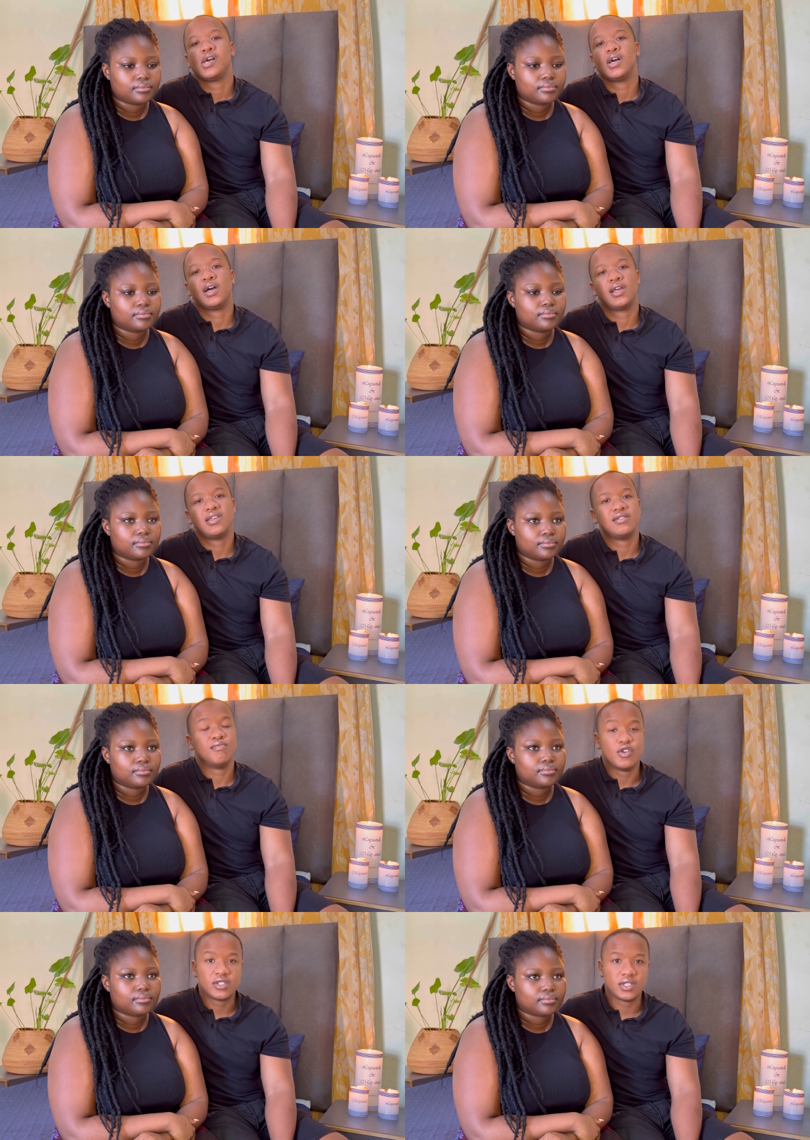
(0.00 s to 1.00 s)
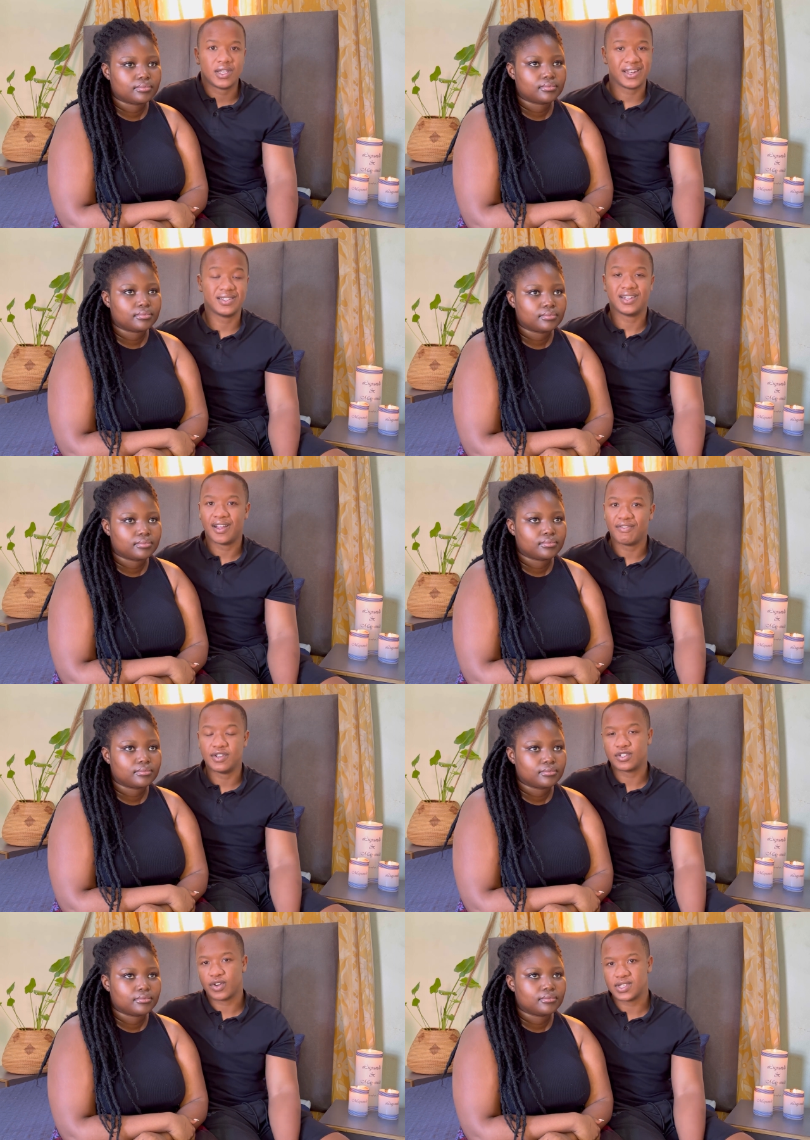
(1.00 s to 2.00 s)
Speaker 1: uh, His mercy and His love and
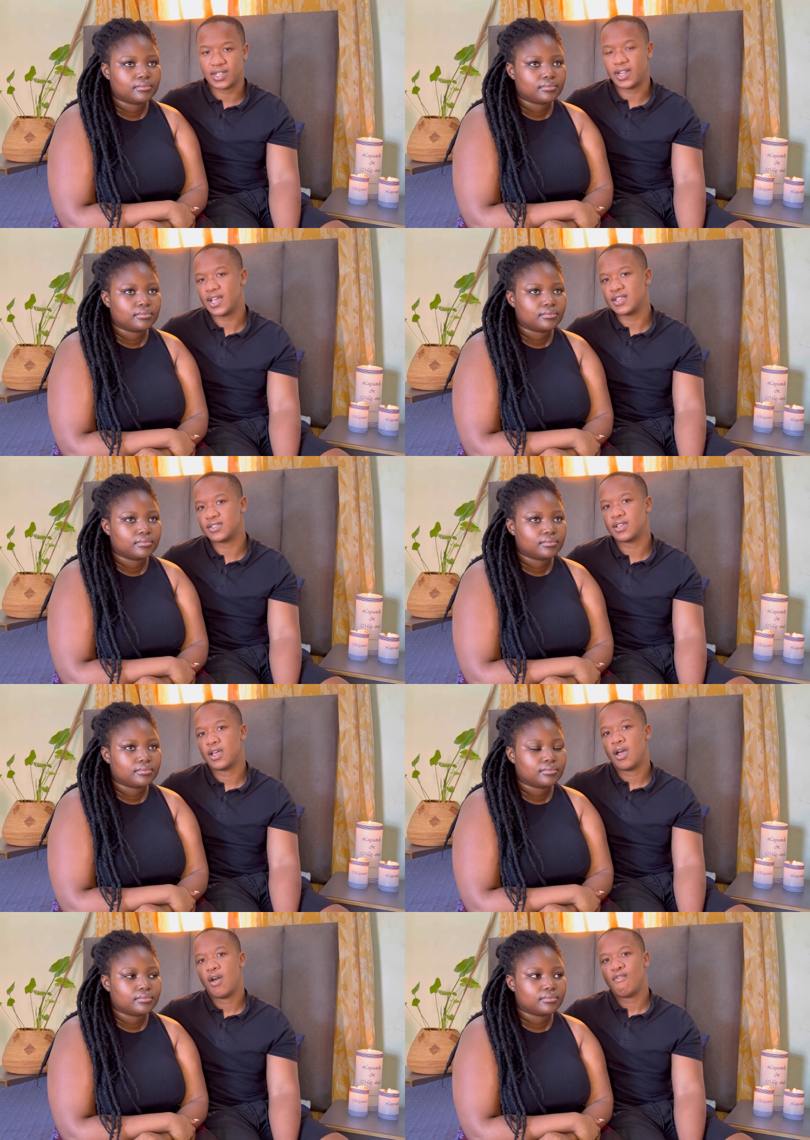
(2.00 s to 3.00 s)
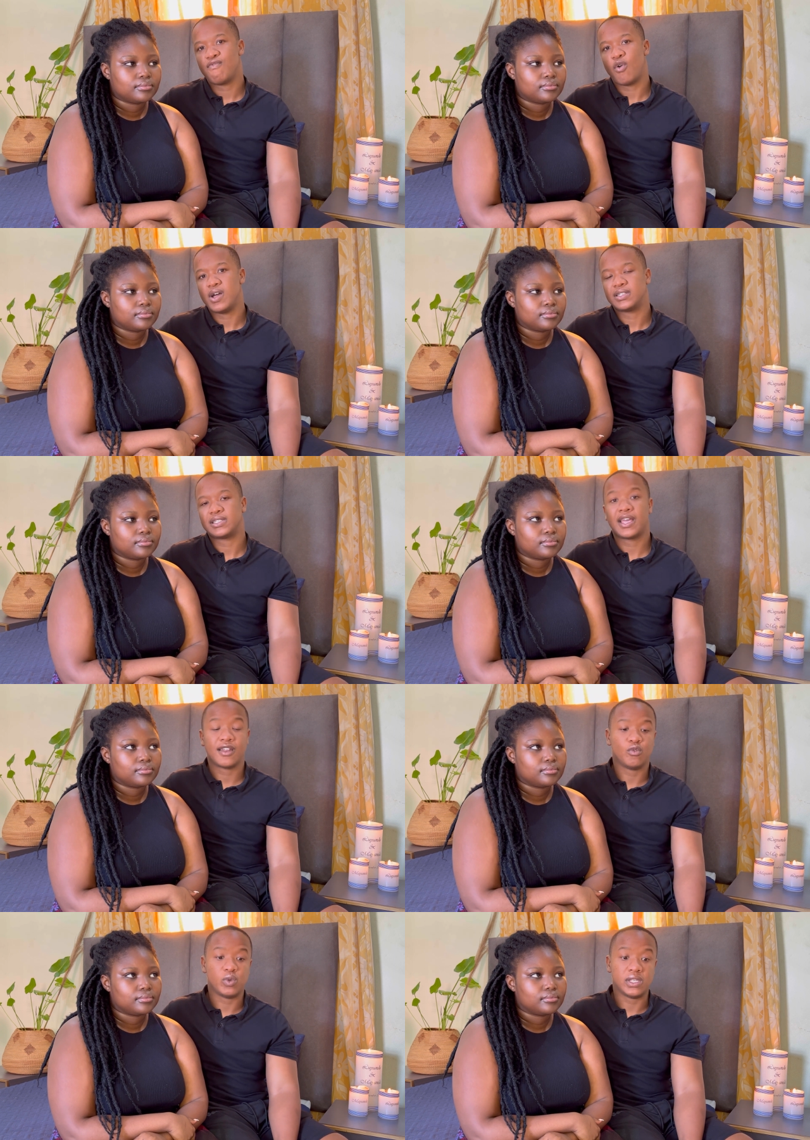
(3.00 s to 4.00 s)
His grace that He has for us.
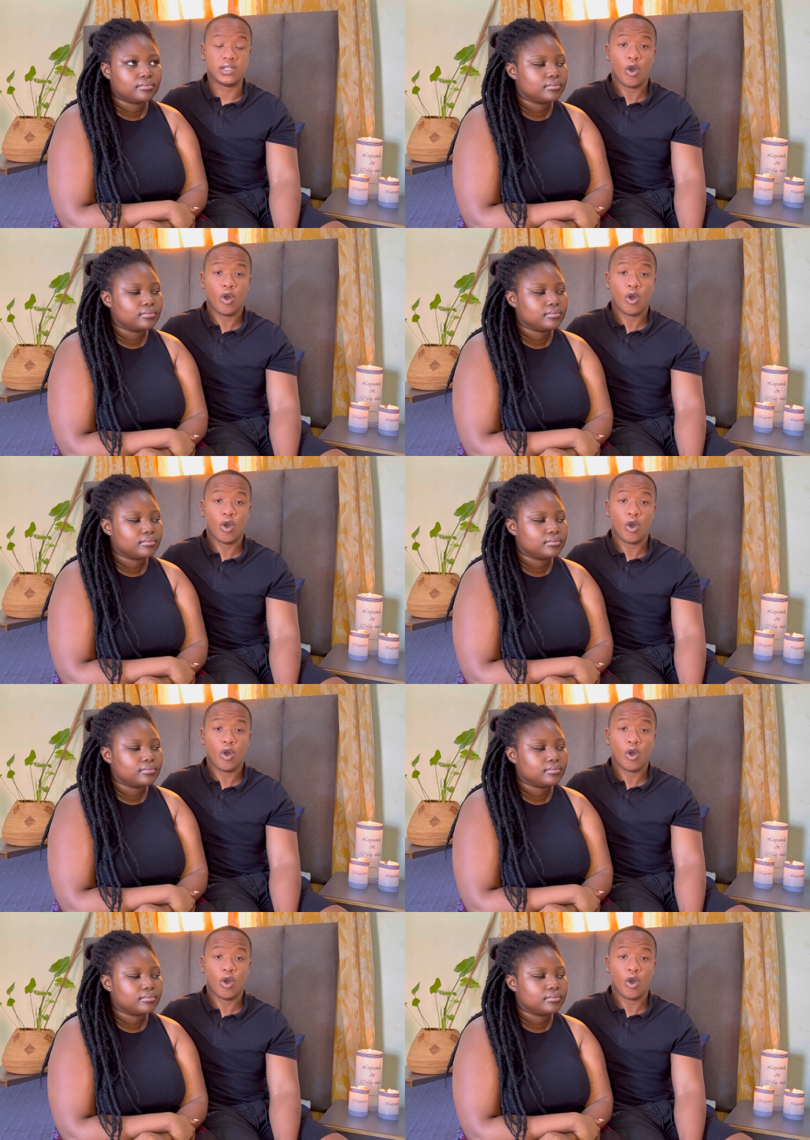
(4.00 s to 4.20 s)
And we